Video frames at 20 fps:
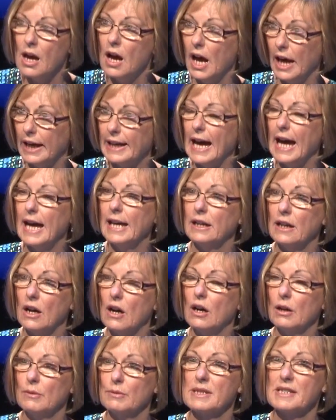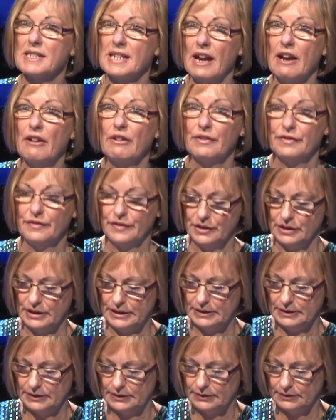Again, I was
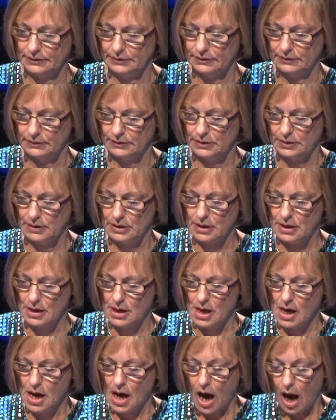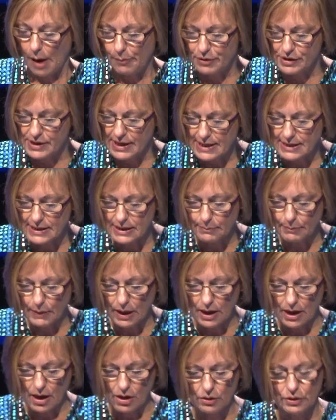terrified. I presented
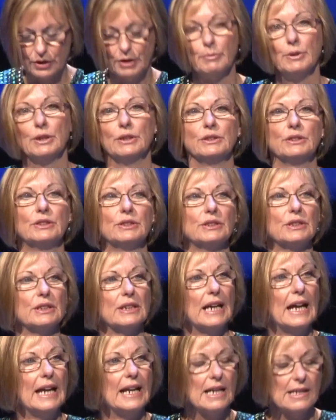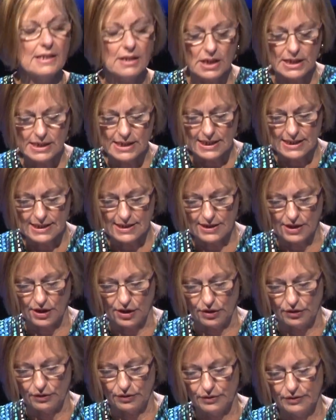my argument, and as I did
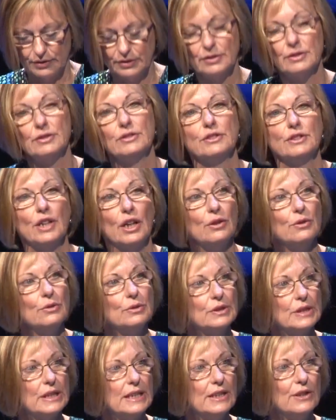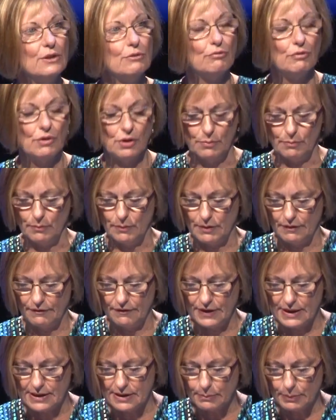so, those in the room
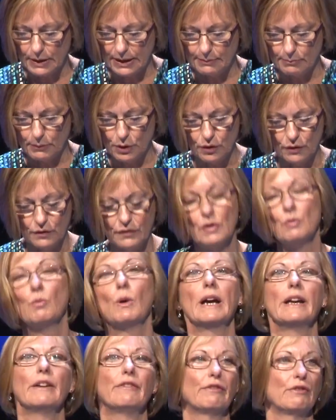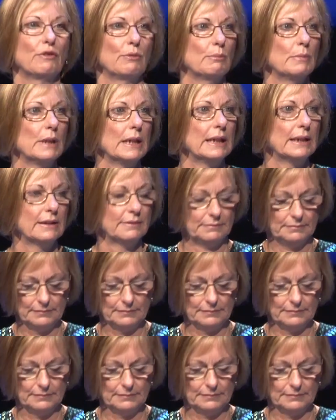visibly moved away from me,